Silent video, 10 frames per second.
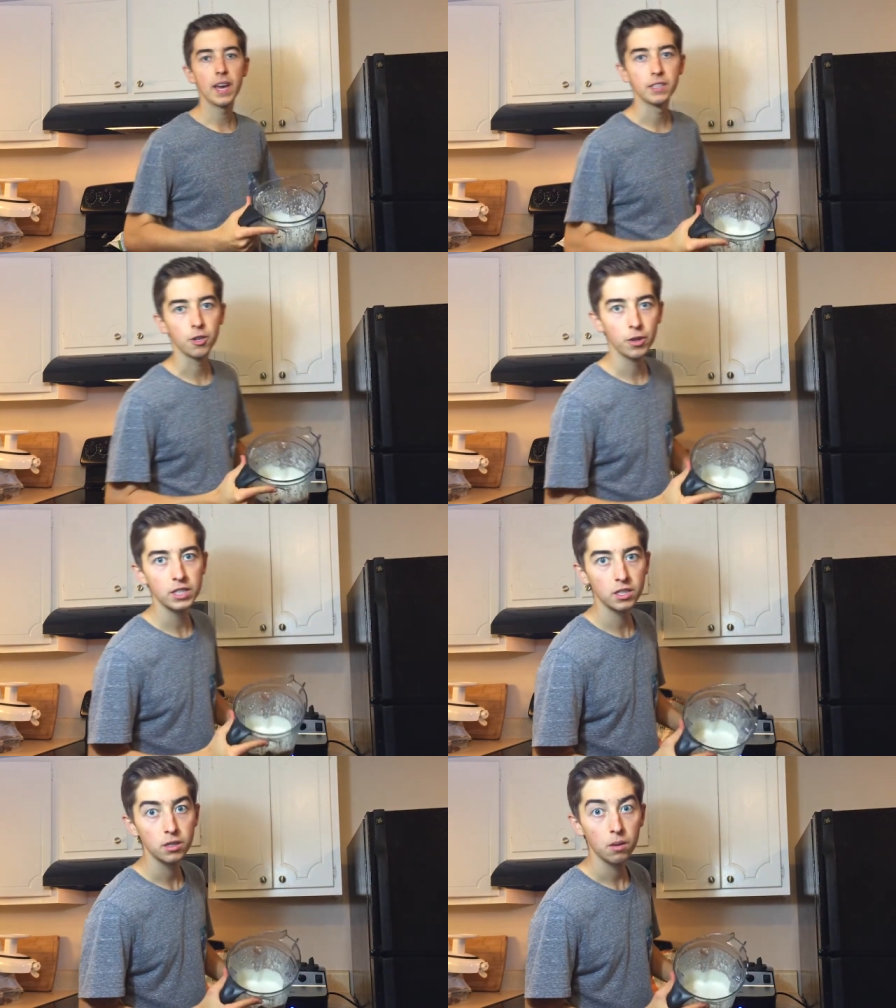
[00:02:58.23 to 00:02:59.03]
Yeah, and so
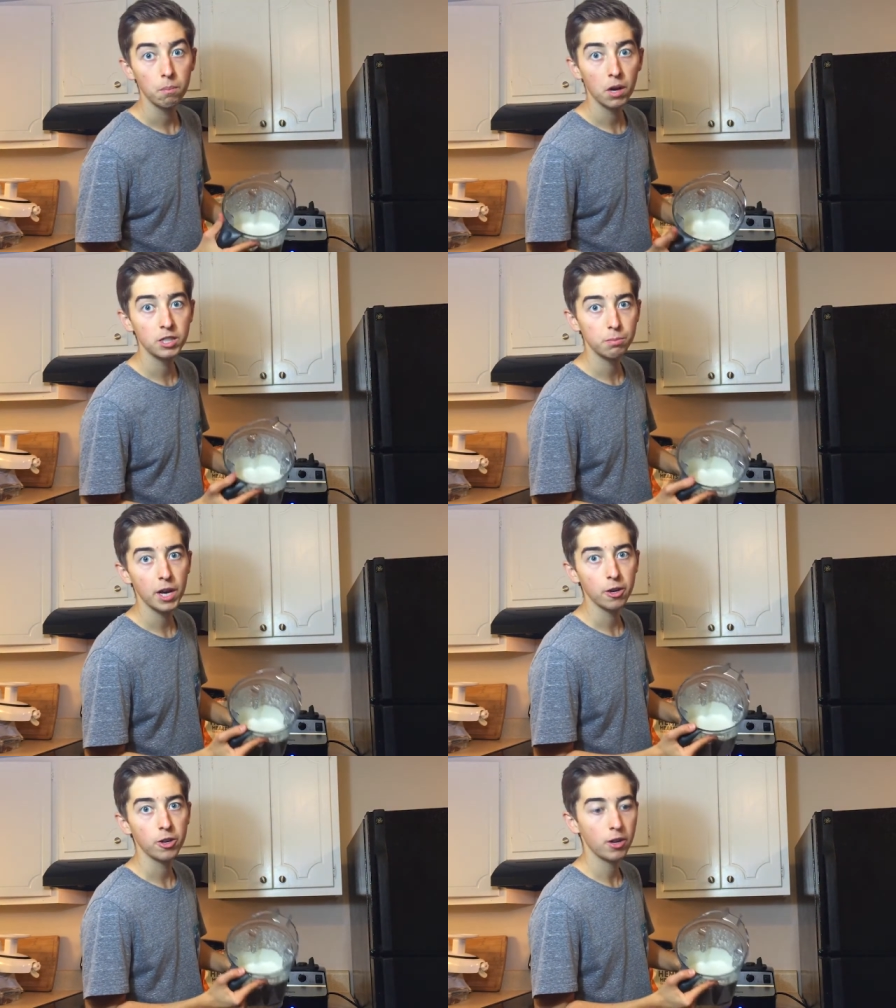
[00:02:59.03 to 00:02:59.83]
this is
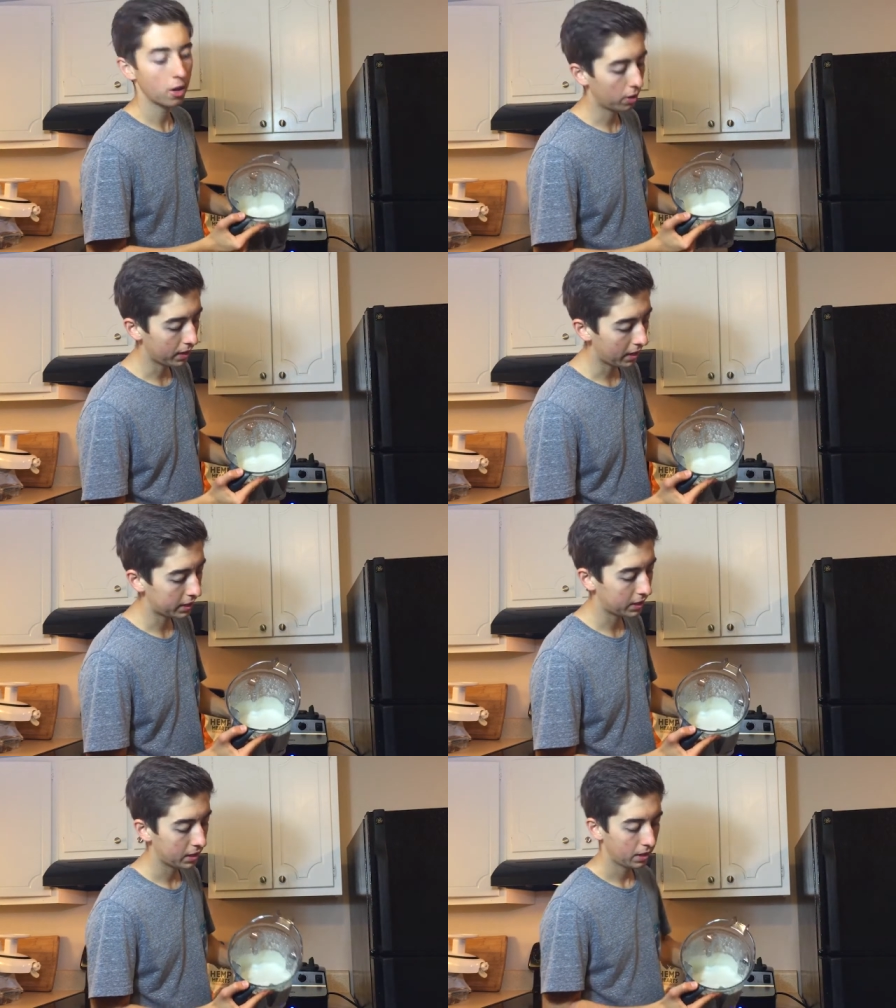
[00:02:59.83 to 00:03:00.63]
much better, a
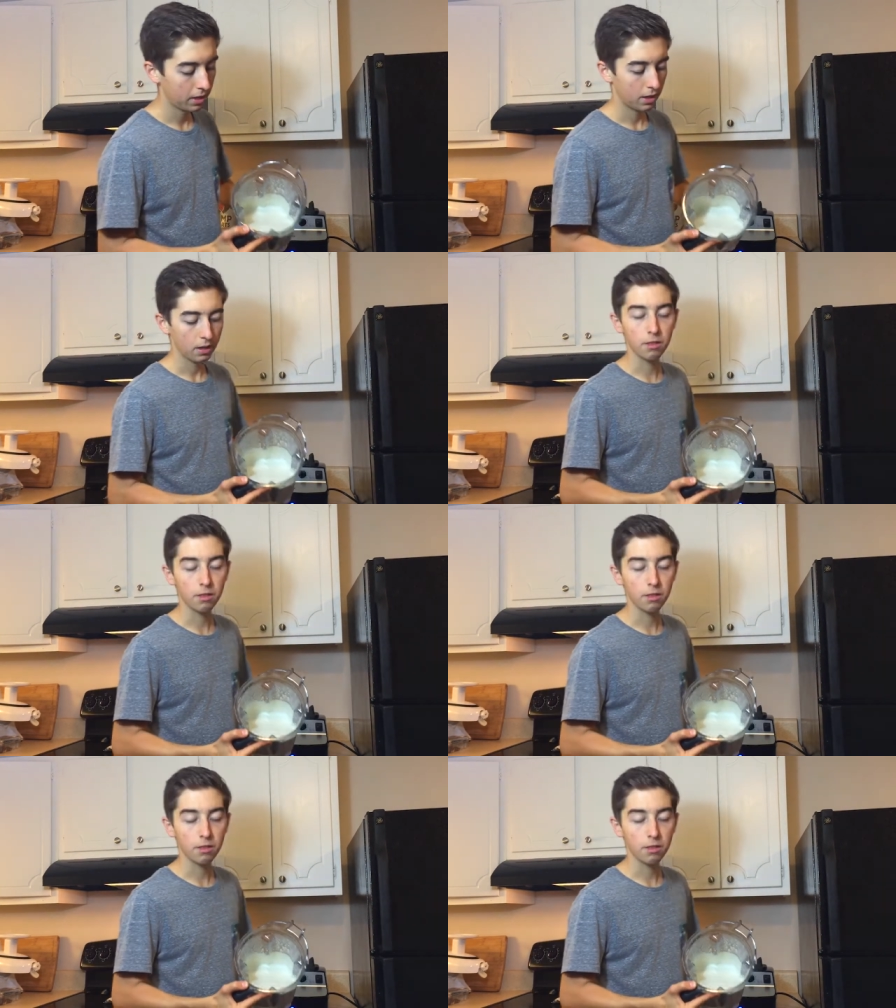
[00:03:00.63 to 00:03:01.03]
nice